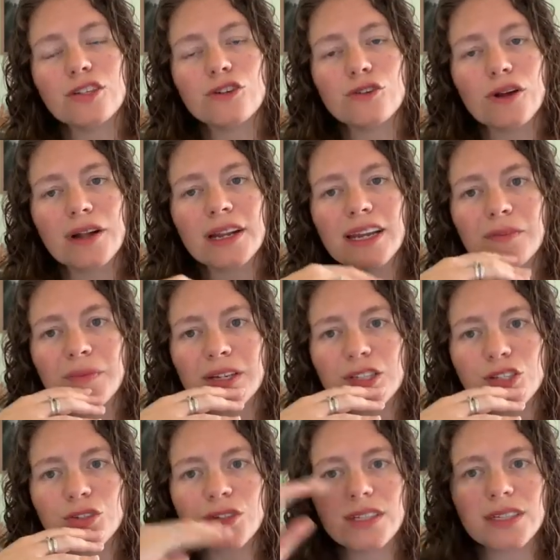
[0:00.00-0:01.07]
turn around and give my
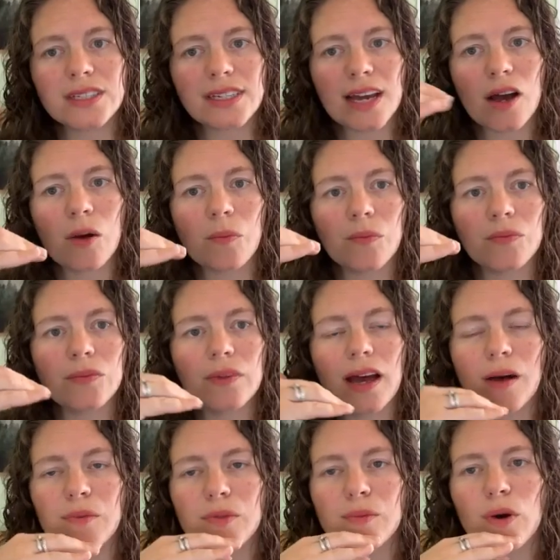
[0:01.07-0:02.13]
students to help
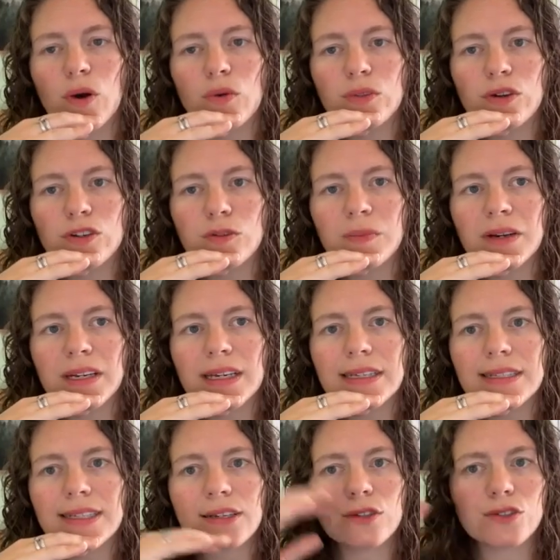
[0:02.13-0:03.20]
them hone their
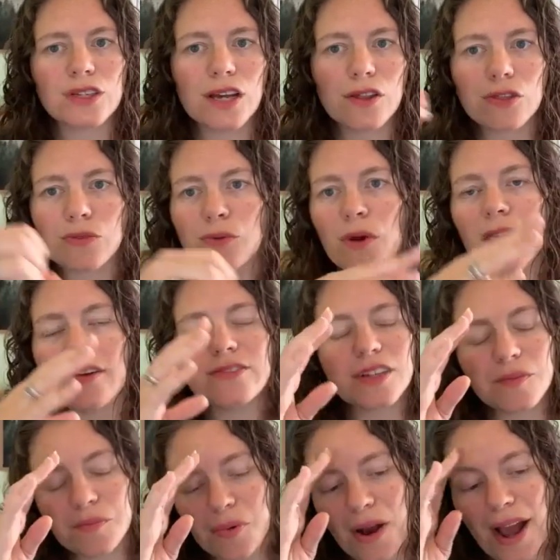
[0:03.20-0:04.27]
debugging skills. And I've
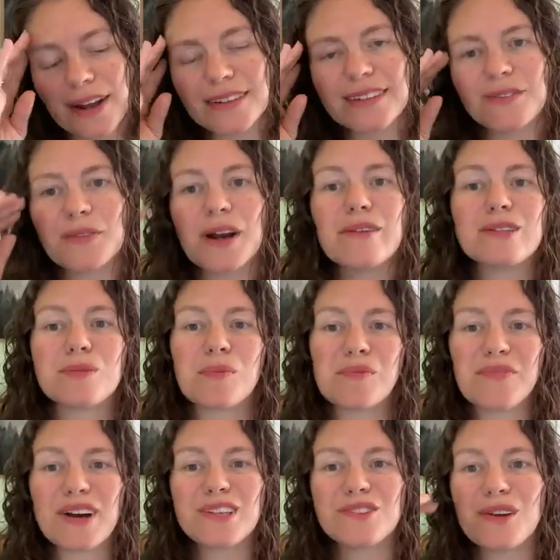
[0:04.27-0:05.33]
done when I was a
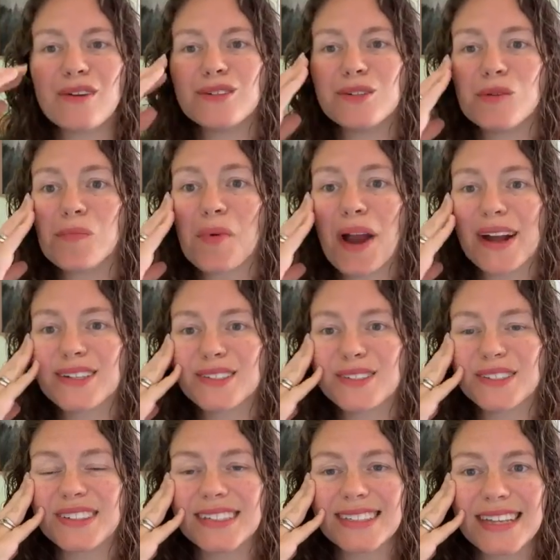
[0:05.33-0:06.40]
professor, I would do a
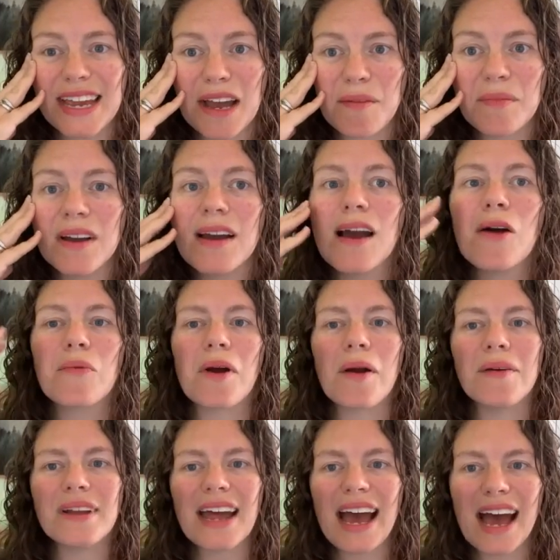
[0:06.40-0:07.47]
practical exam
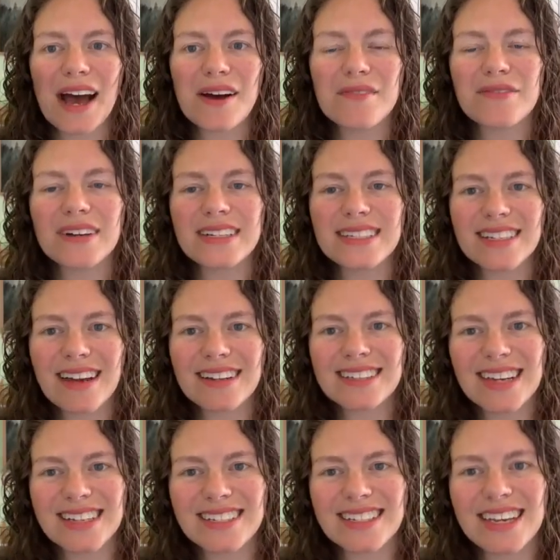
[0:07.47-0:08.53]
where I would have a
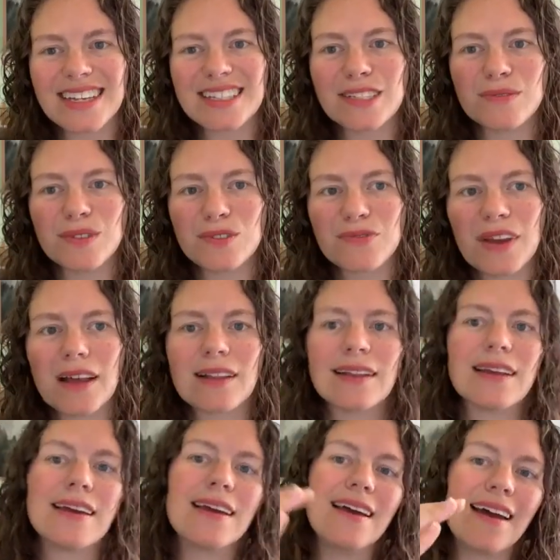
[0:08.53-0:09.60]
test case that was
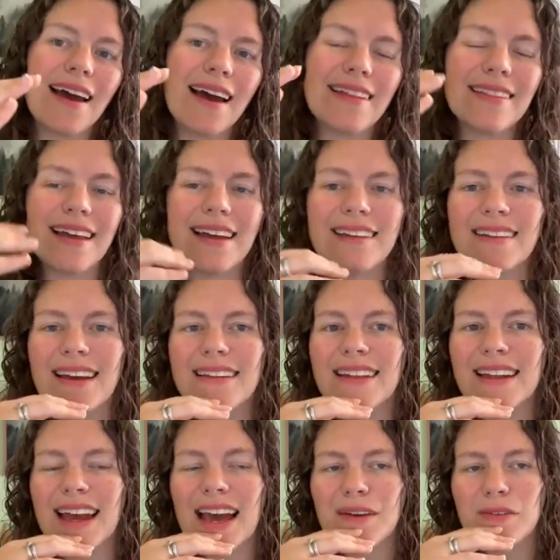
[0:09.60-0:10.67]
failing and then
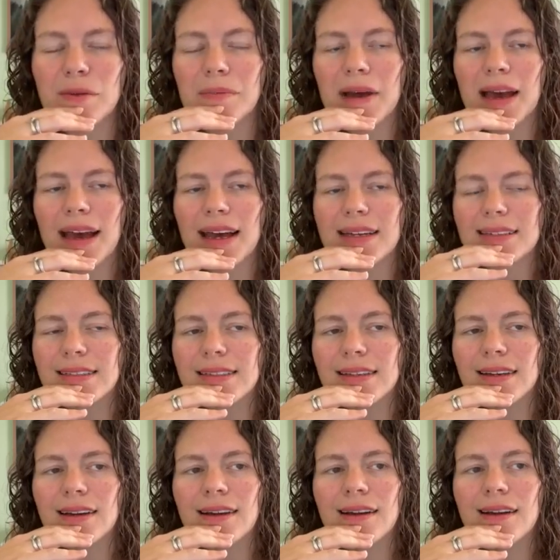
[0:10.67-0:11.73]
have it pass.